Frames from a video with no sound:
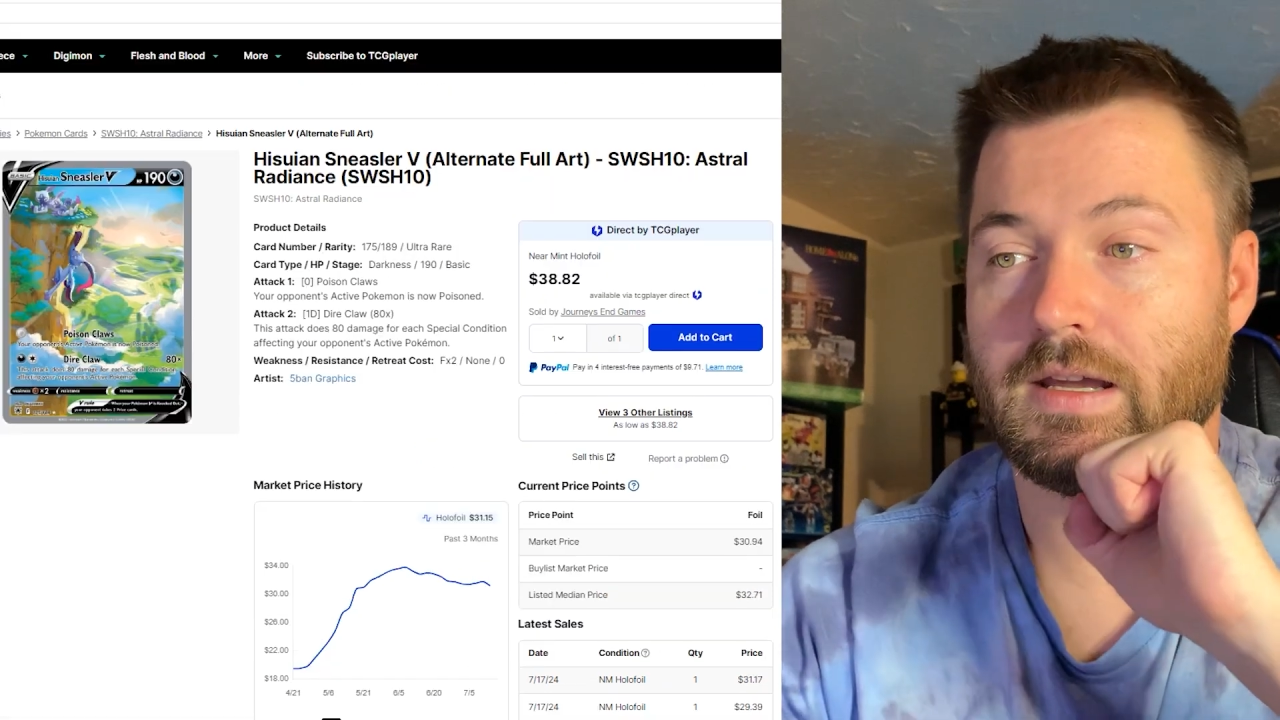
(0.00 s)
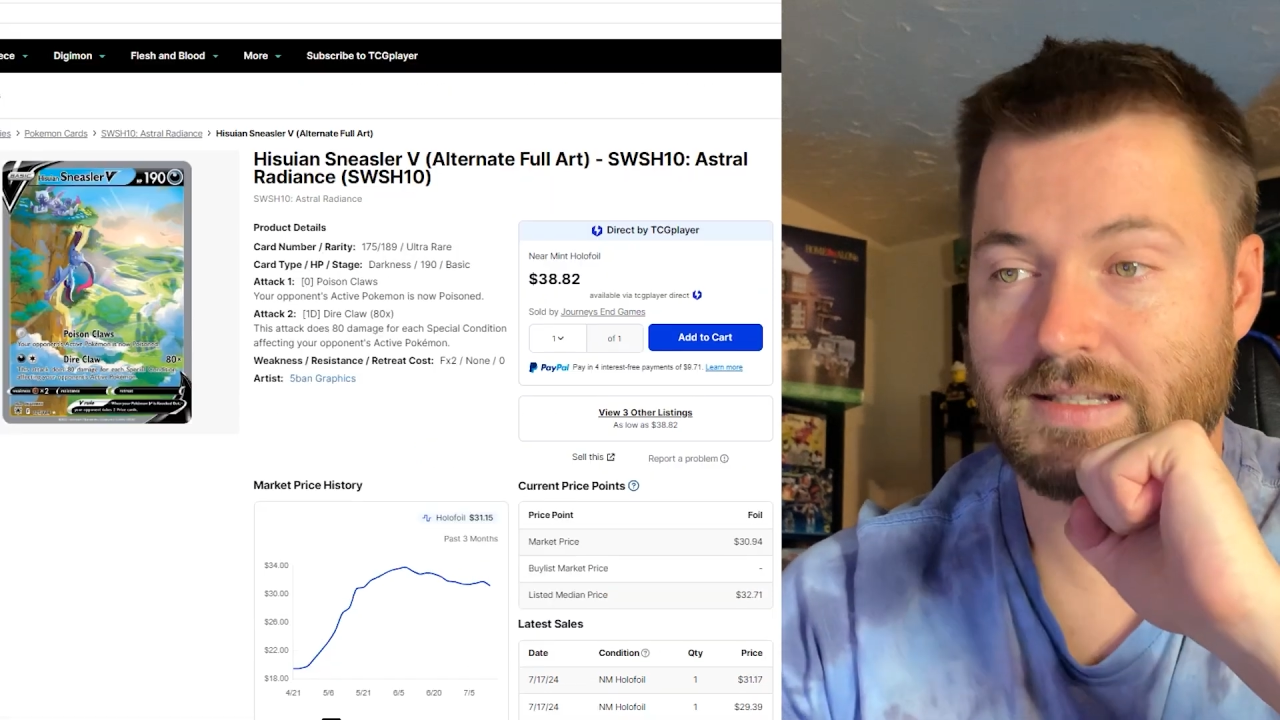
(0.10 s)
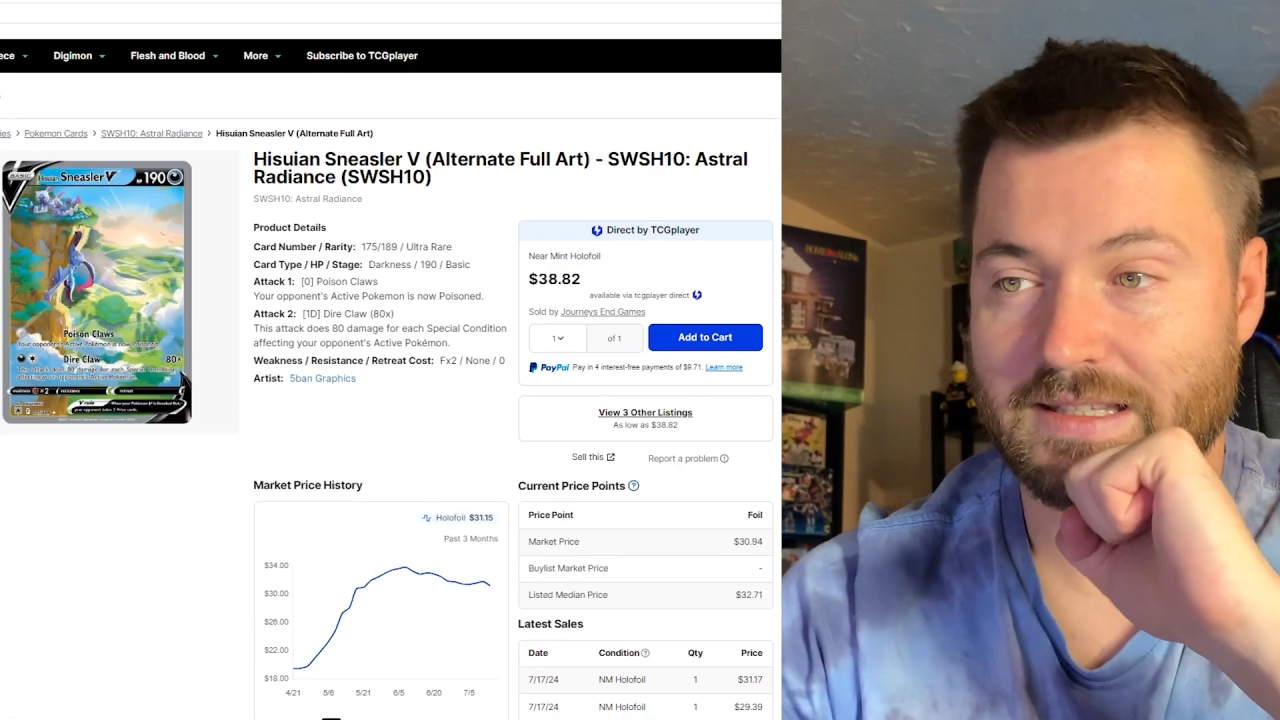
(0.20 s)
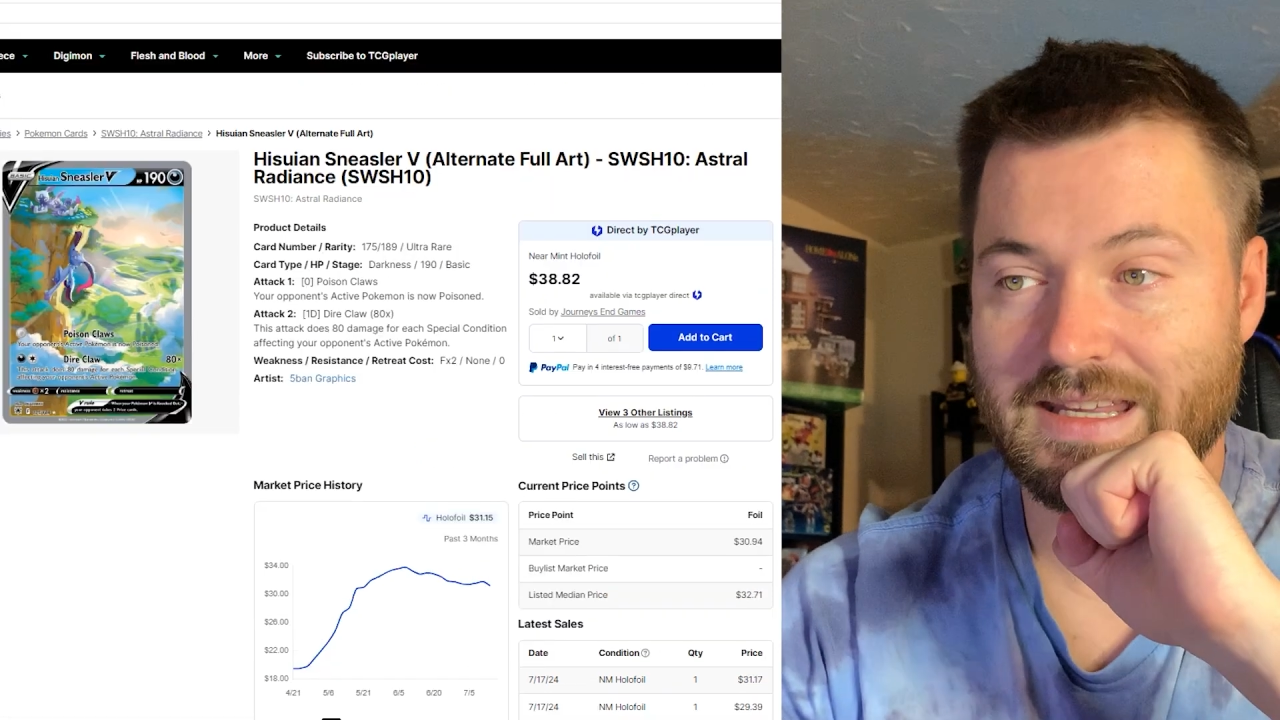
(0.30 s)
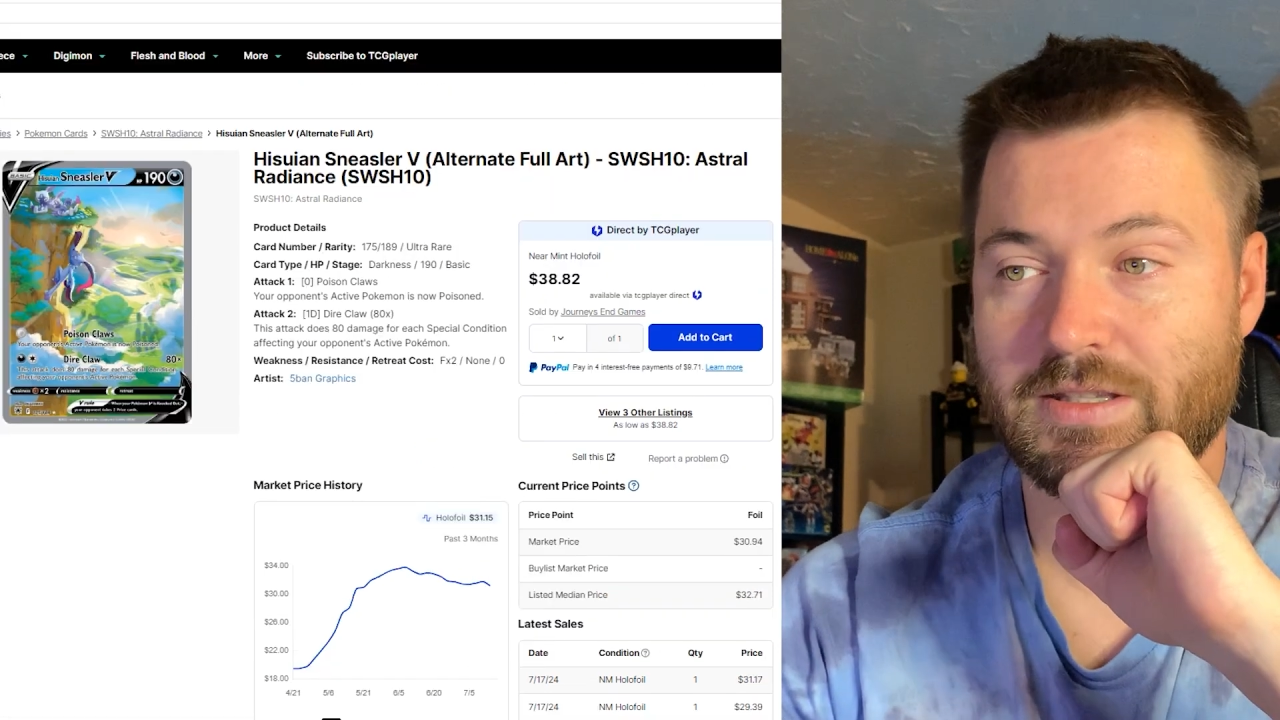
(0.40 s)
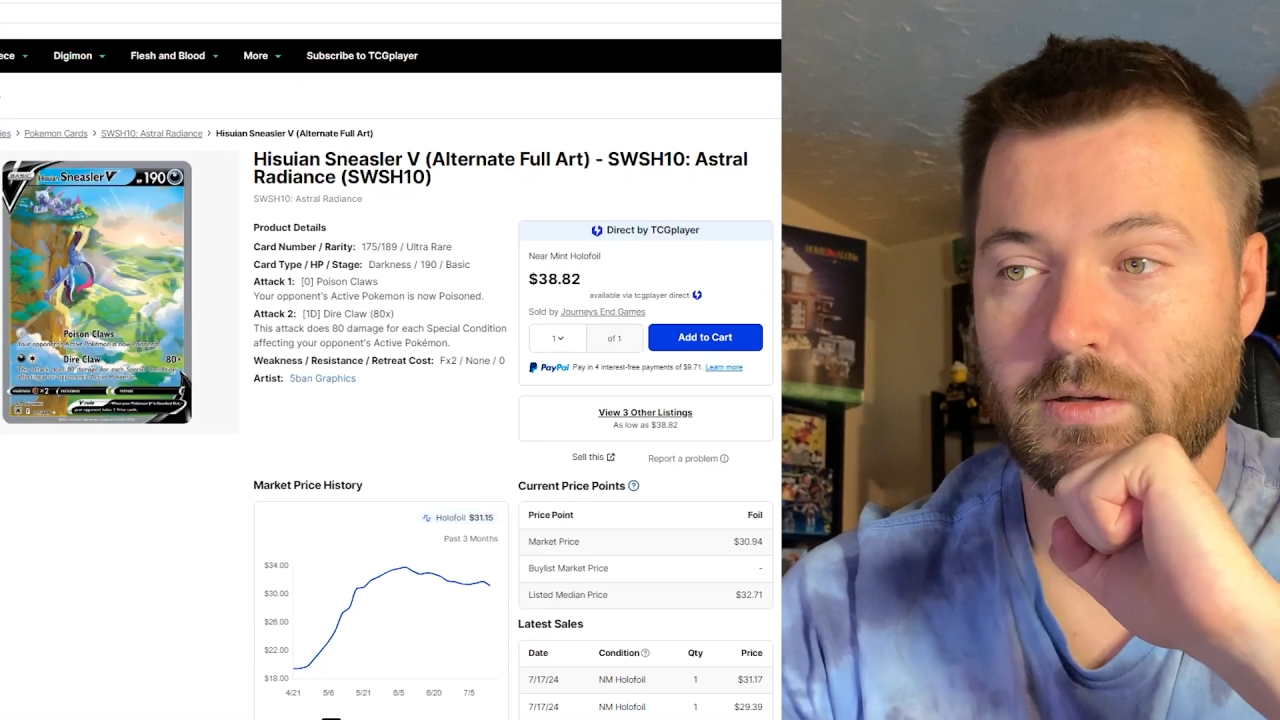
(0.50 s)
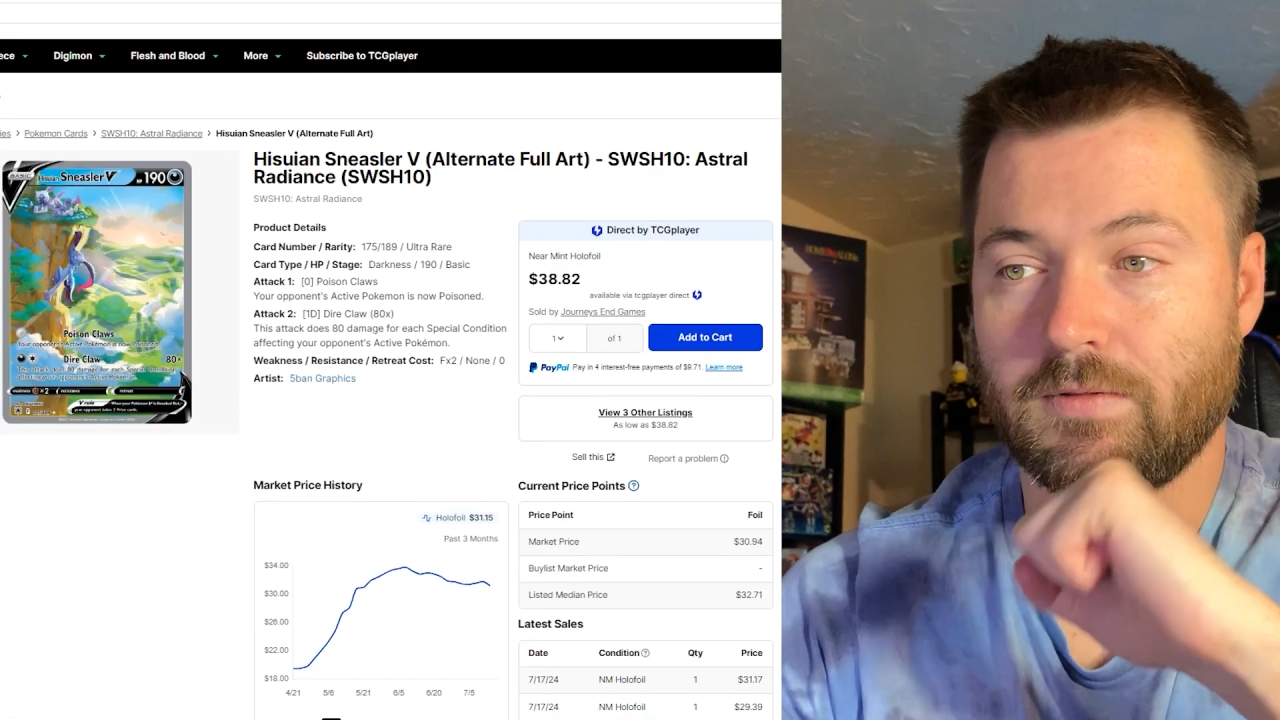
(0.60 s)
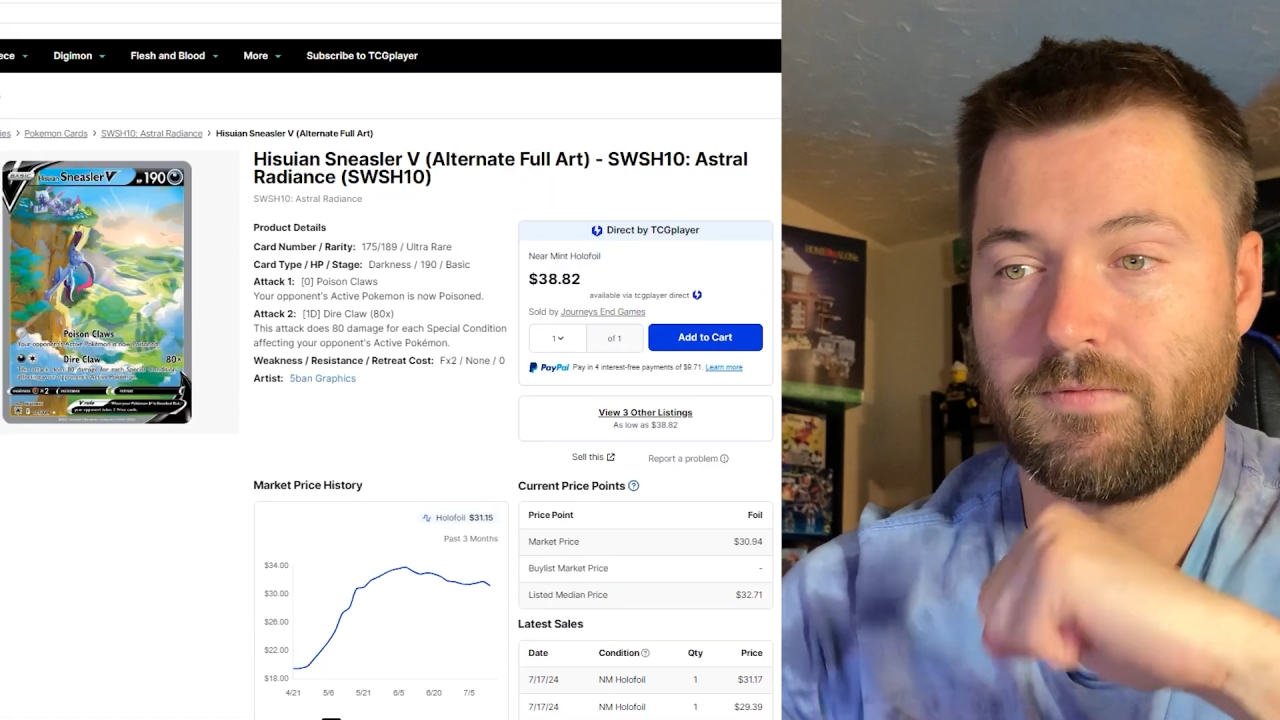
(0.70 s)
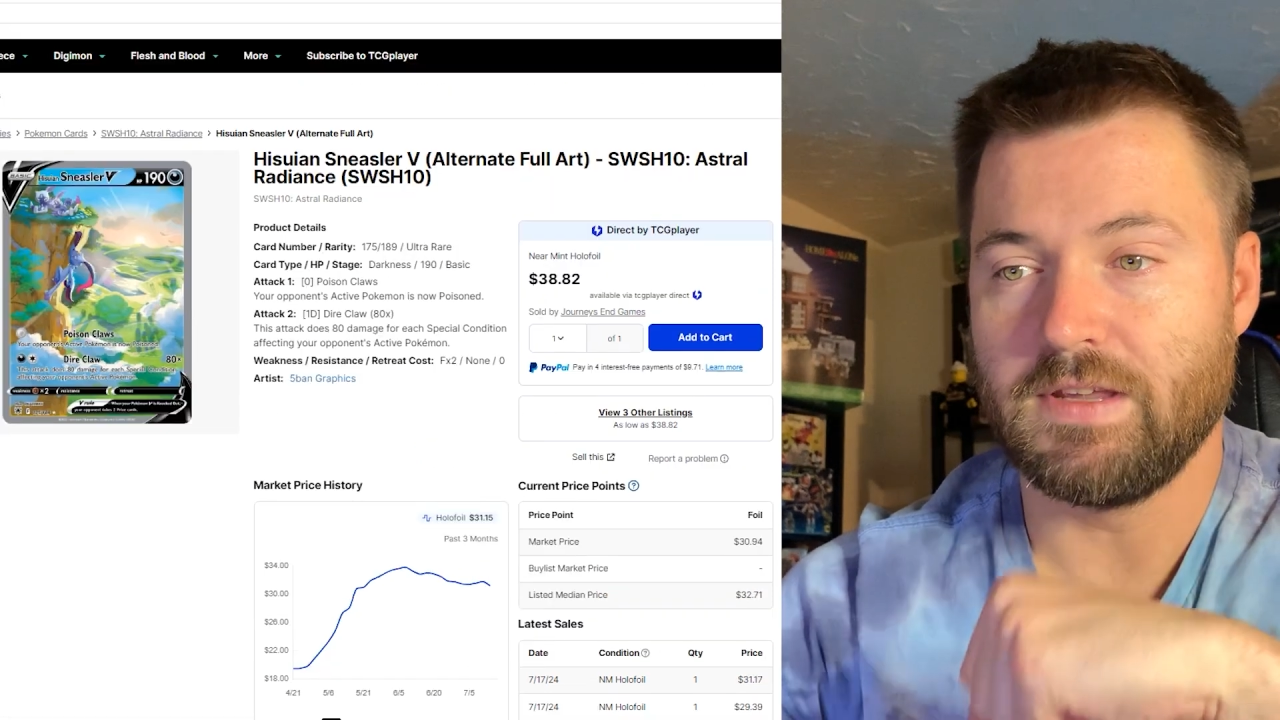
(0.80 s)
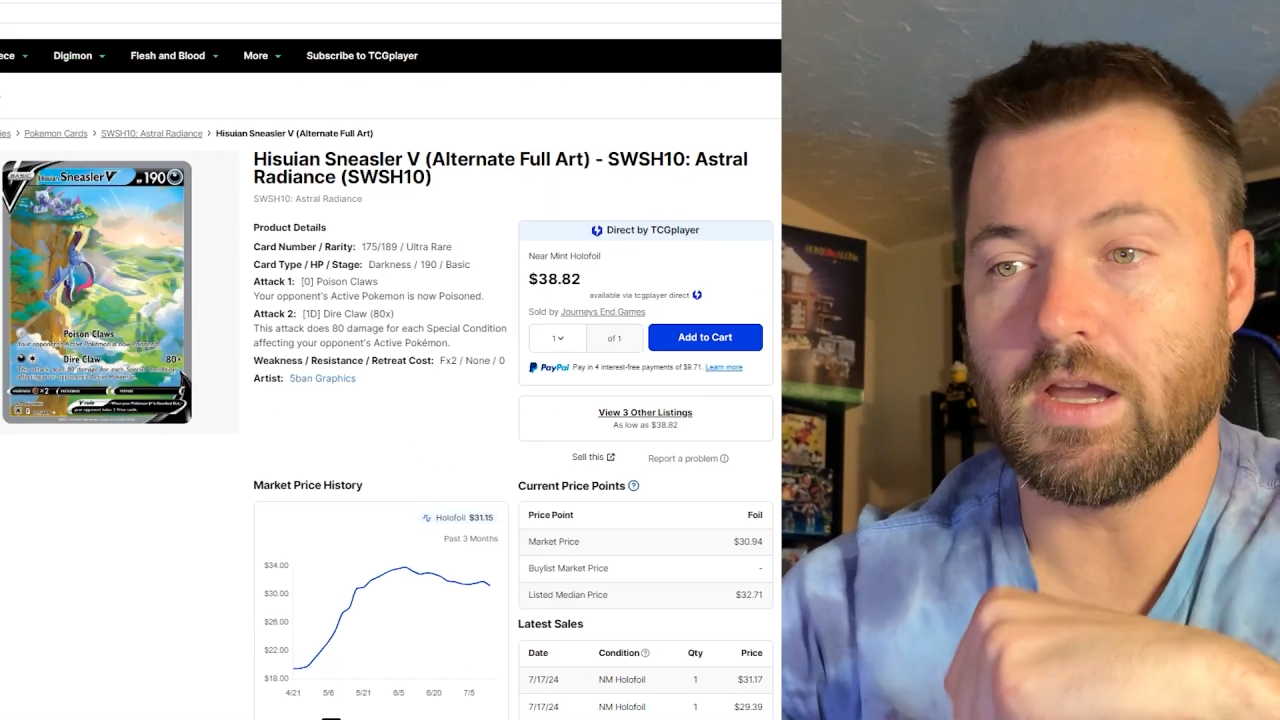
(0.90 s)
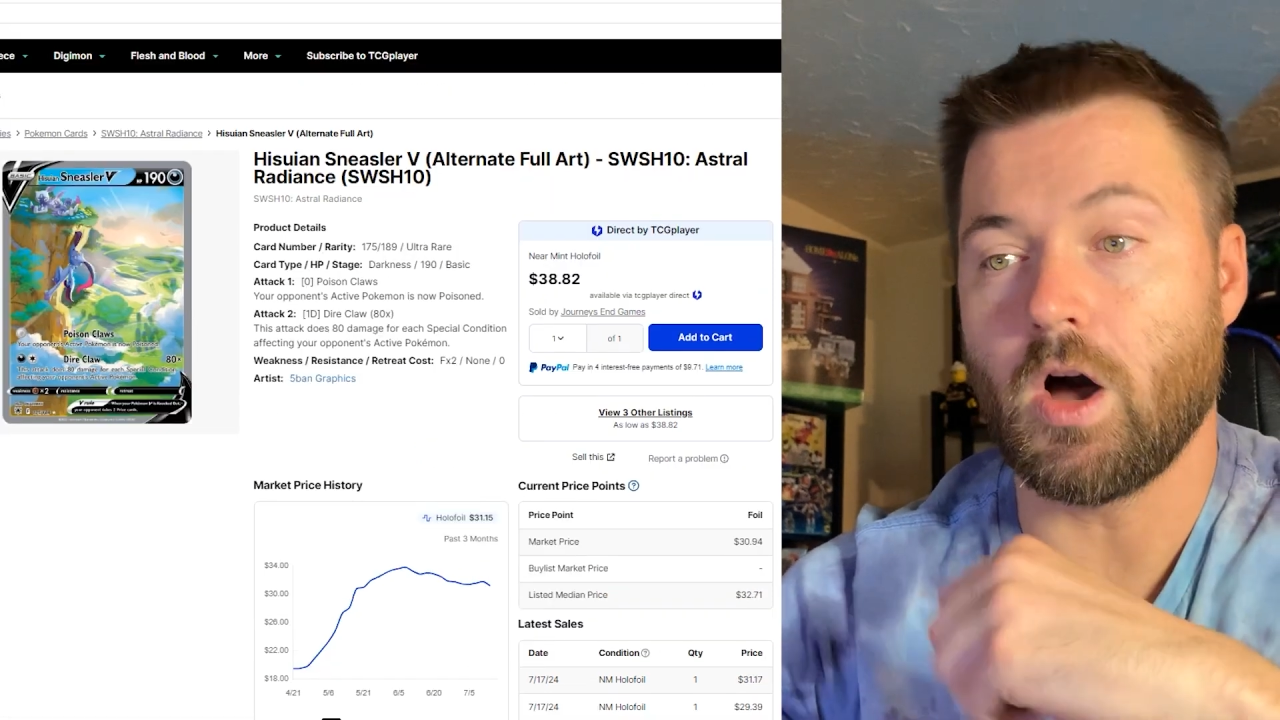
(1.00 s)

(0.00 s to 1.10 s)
Sneasler V